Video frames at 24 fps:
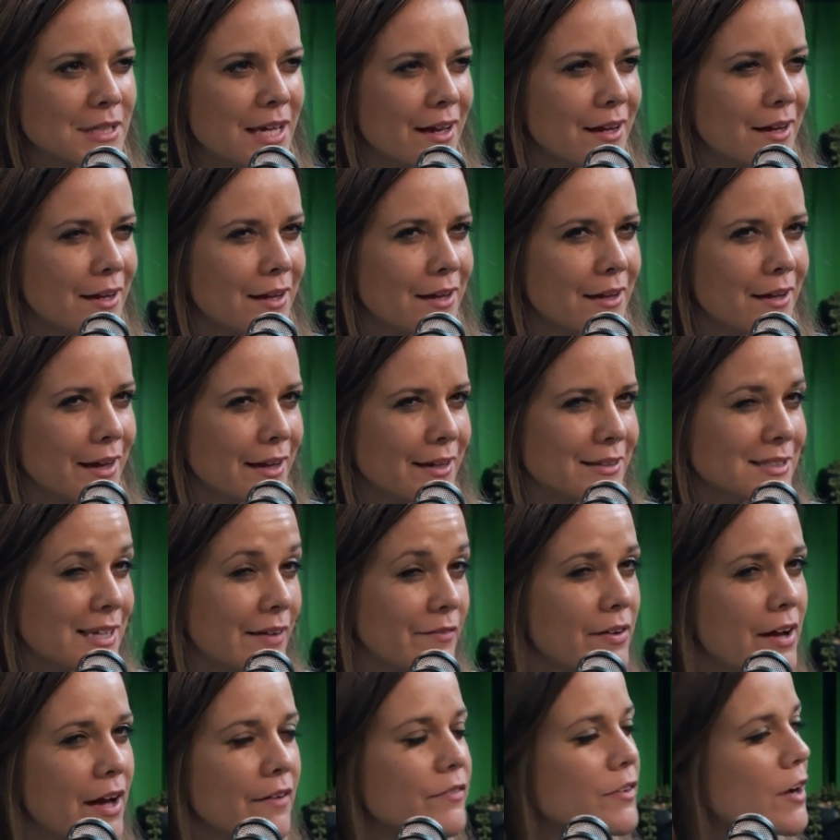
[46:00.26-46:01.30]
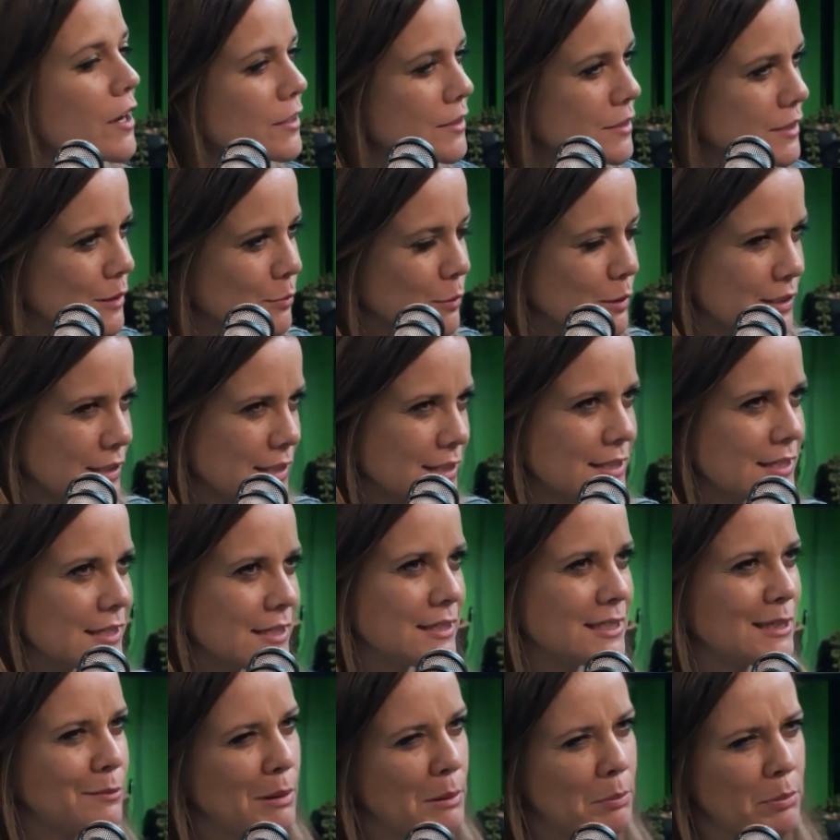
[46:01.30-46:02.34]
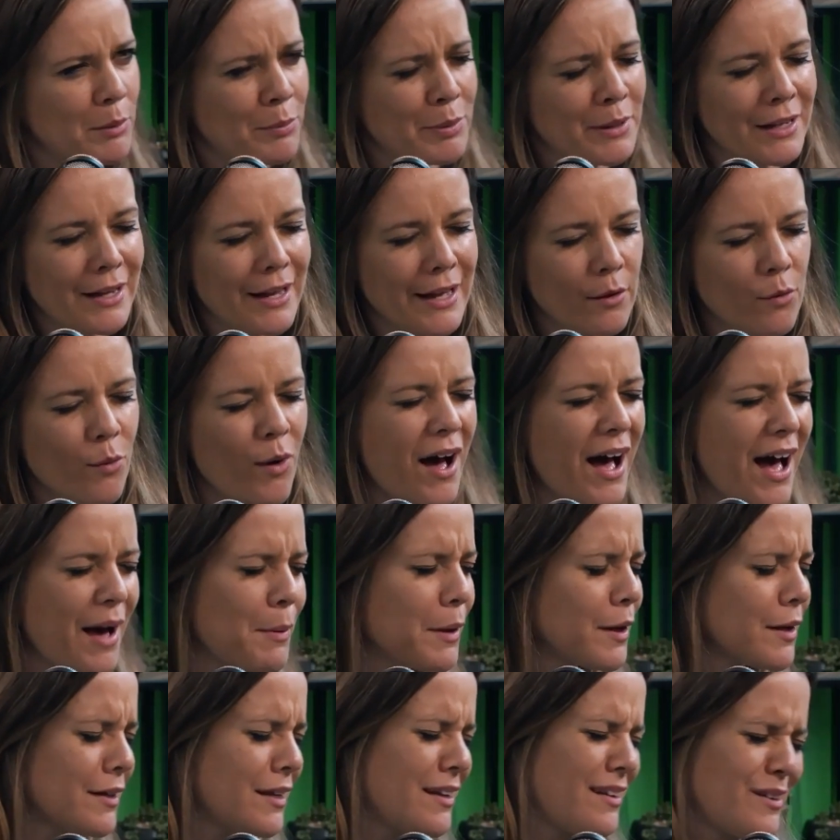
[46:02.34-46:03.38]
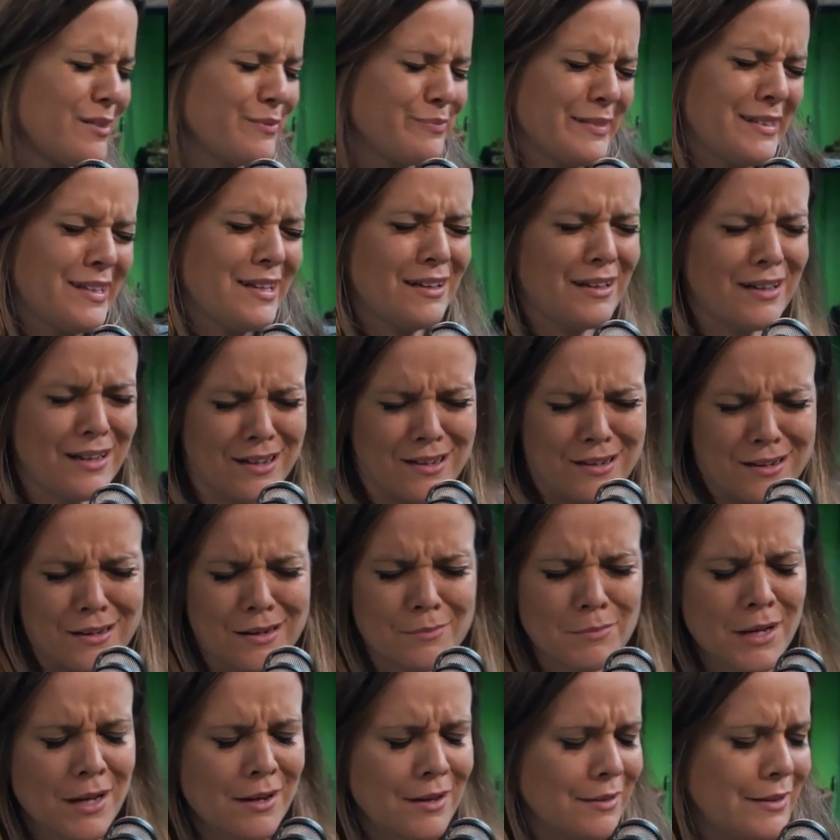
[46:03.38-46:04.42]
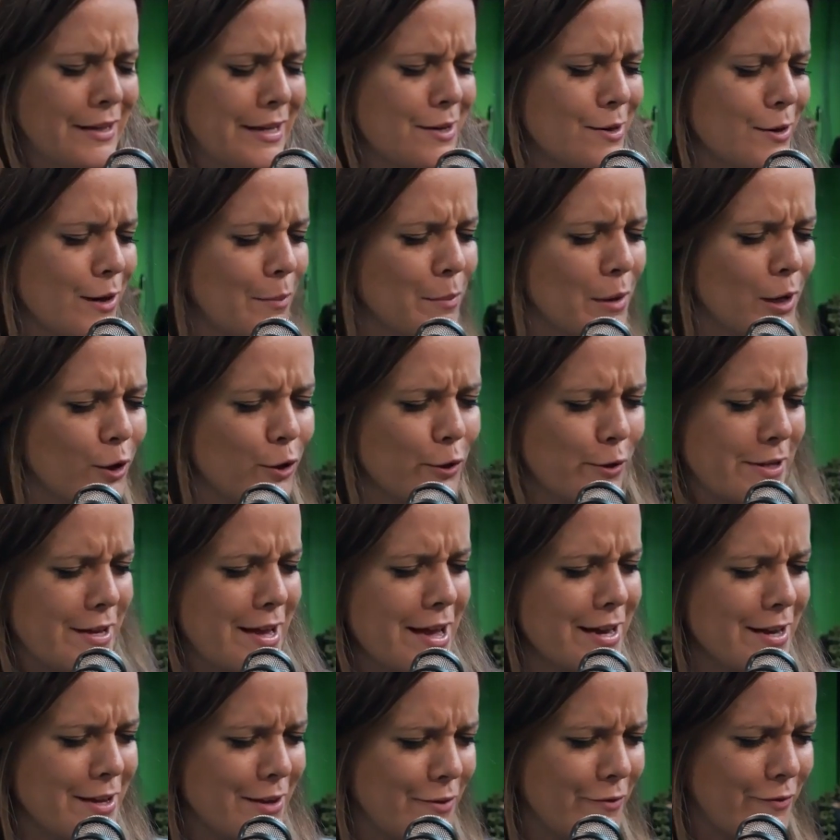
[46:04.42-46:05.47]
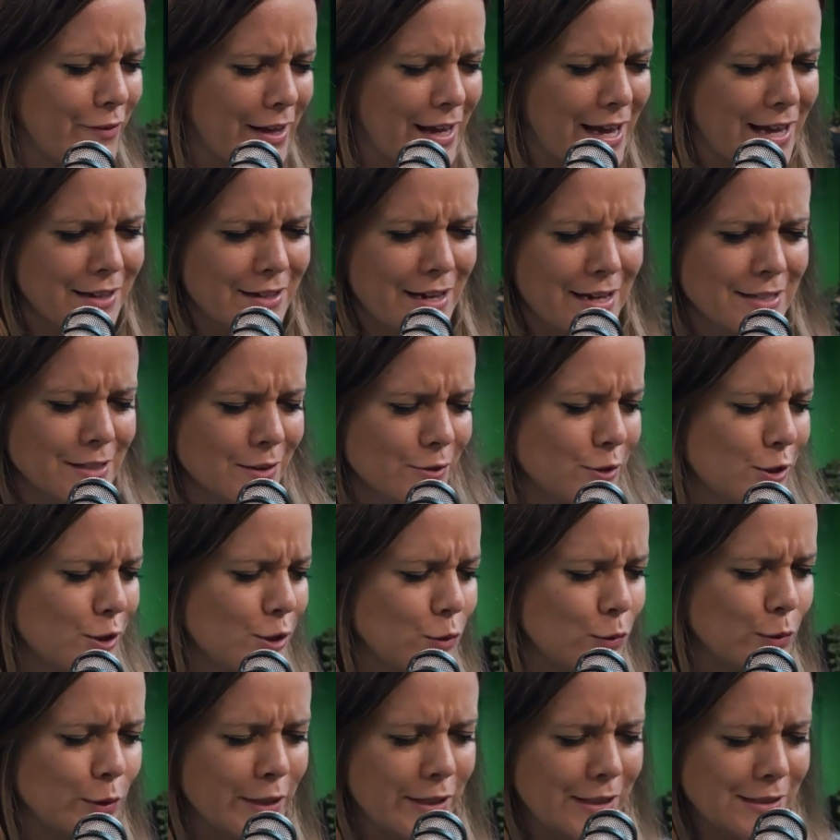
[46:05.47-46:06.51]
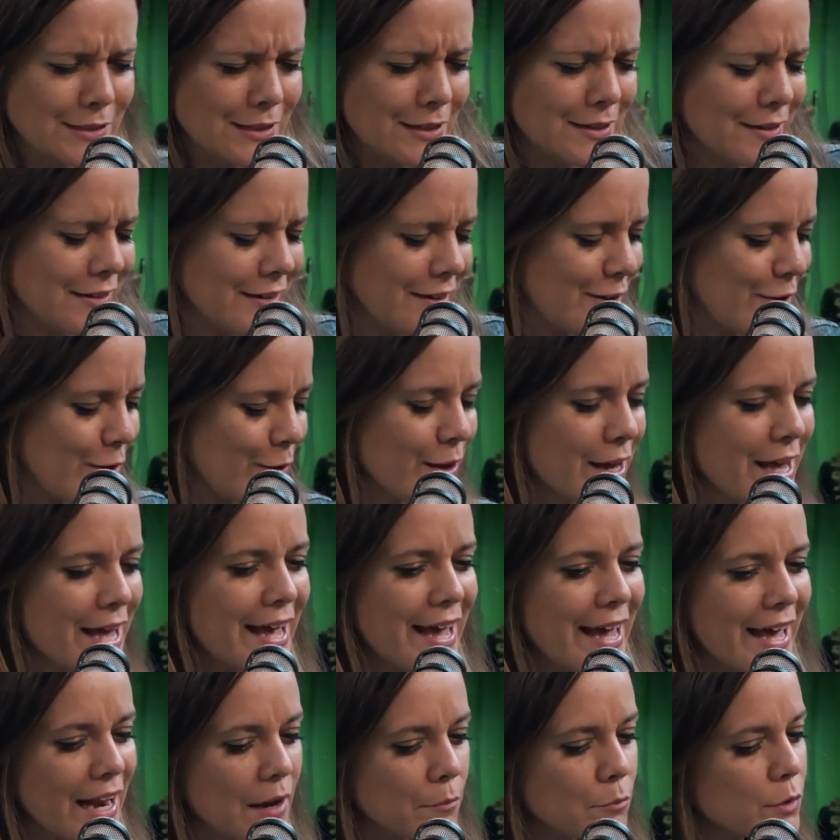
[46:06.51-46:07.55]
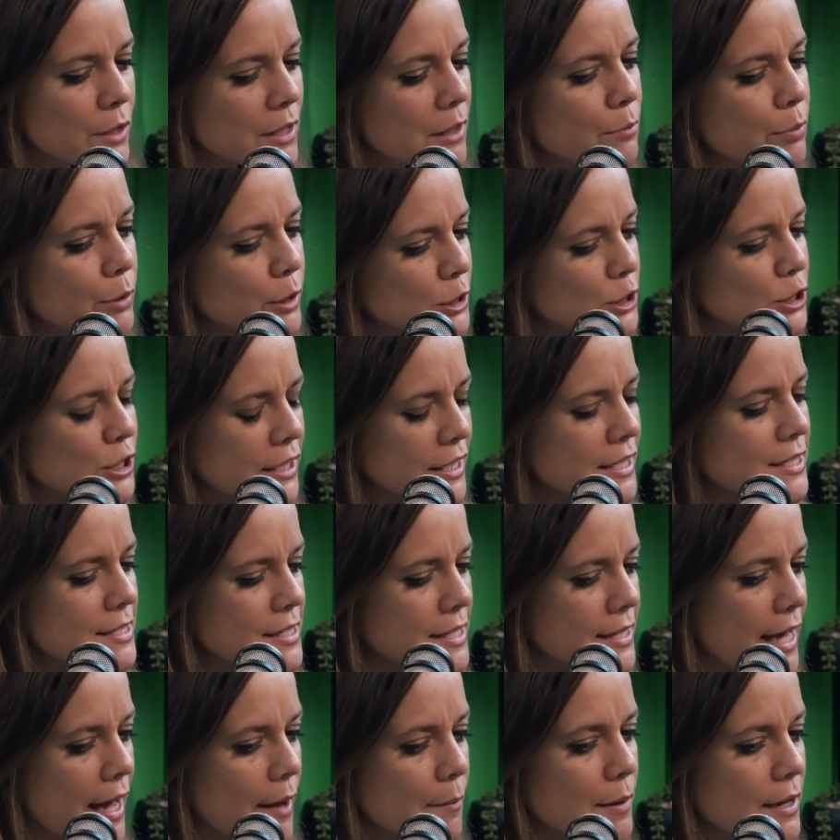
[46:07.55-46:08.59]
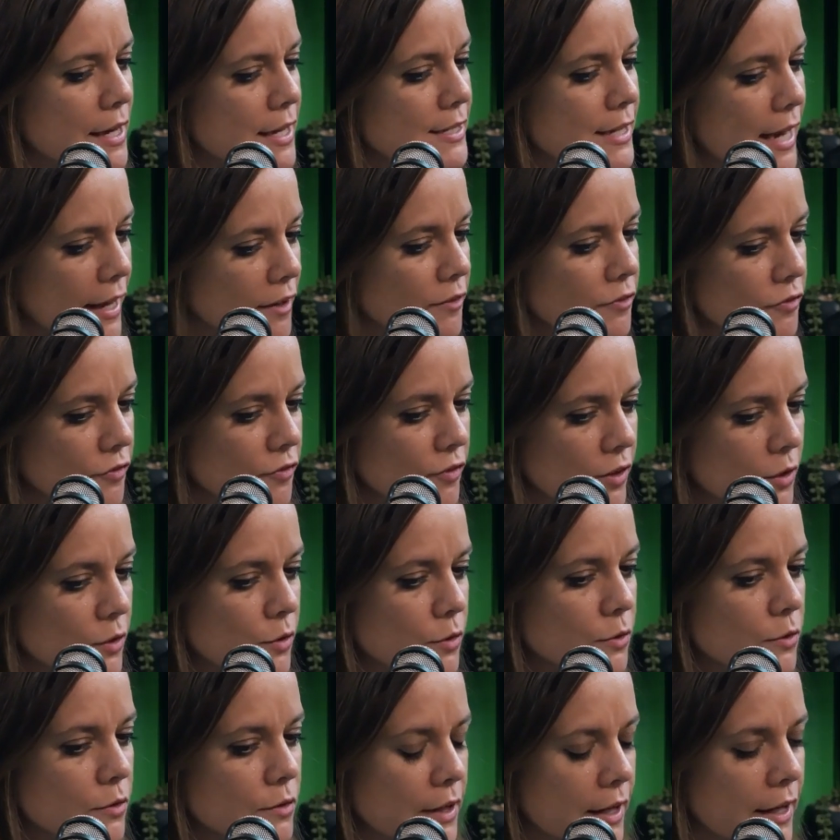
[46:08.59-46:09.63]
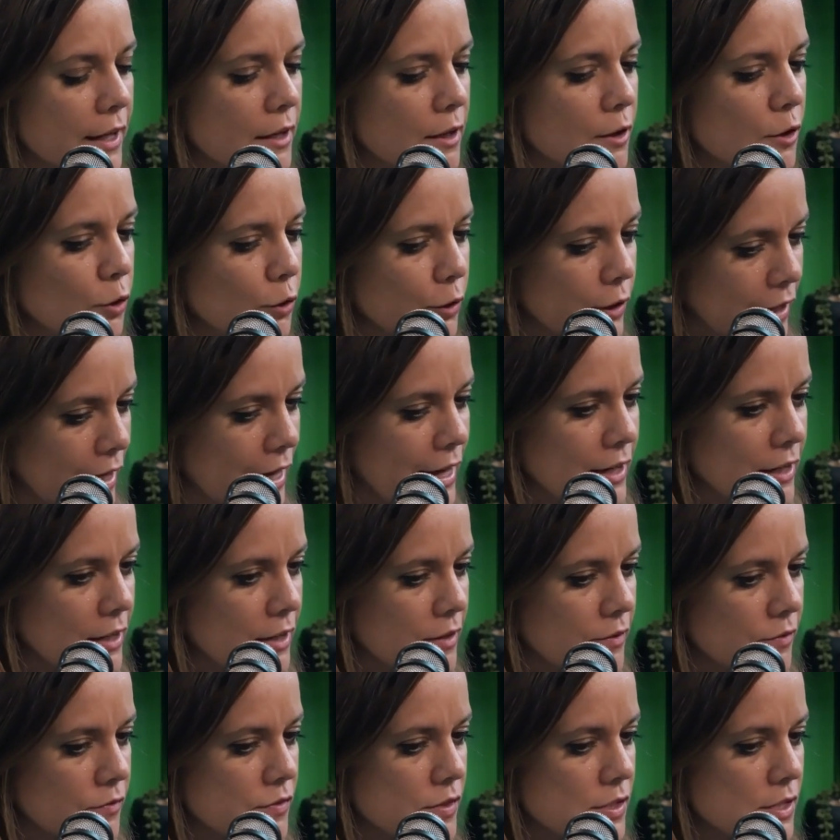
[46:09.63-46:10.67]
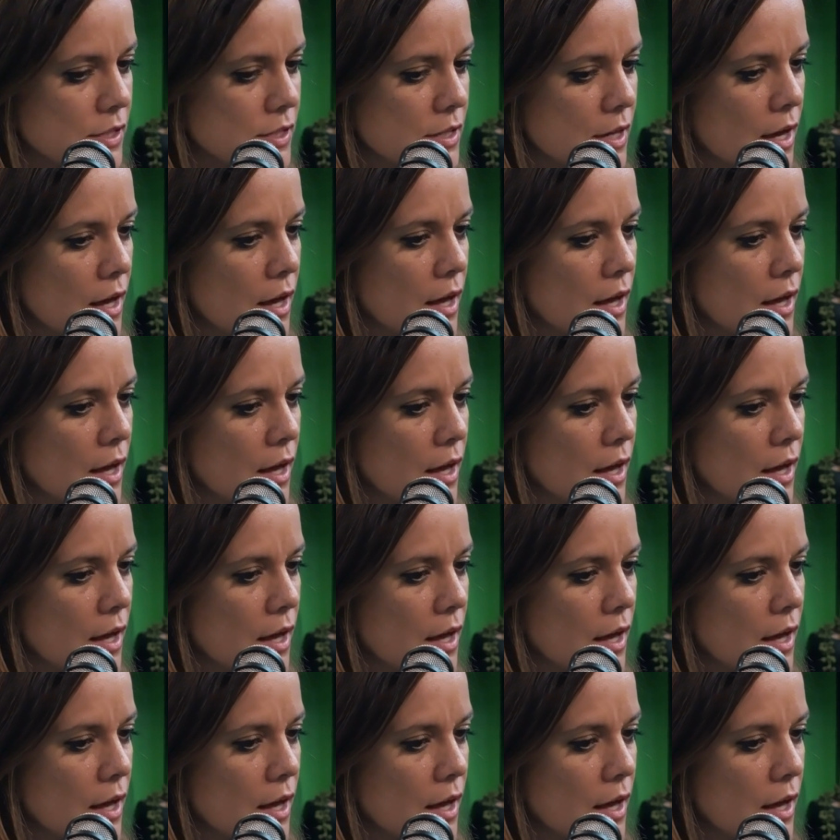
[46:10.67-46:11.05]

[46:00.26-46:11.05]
kind of like, I've gotten some resistance. Some people have been like, well, I'm not a leader. I'm a creative. Like I tell stories, and I'm really pushing into that because I feel like creatives,